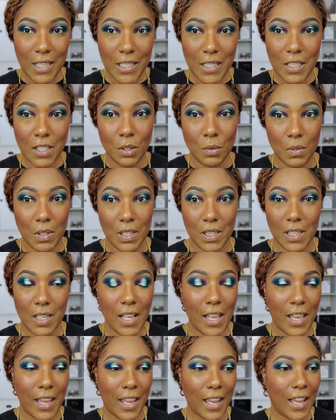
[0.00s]
And so it's
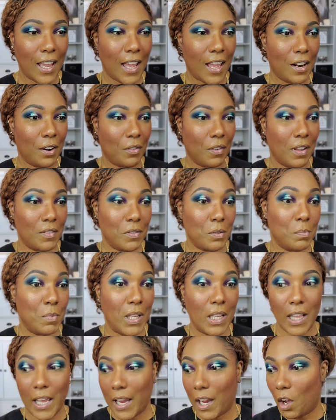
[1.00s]
like, I don't have to
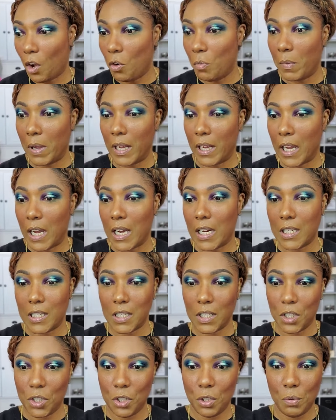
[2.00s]
be like, oh my gosh,
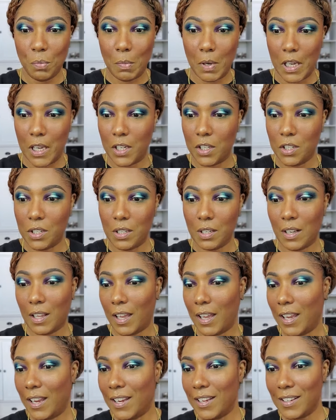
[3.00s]
it's too much.
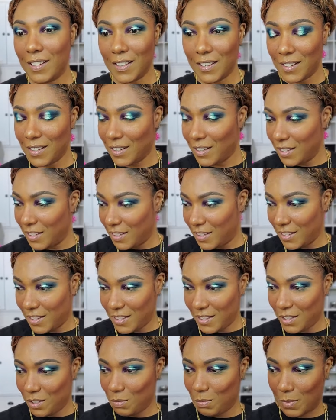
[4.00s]
Like,
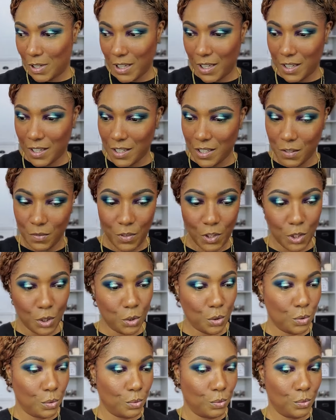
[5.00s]
too much for
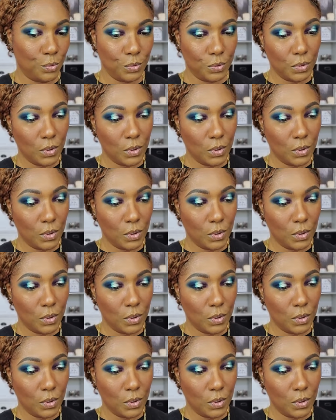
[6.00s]
who?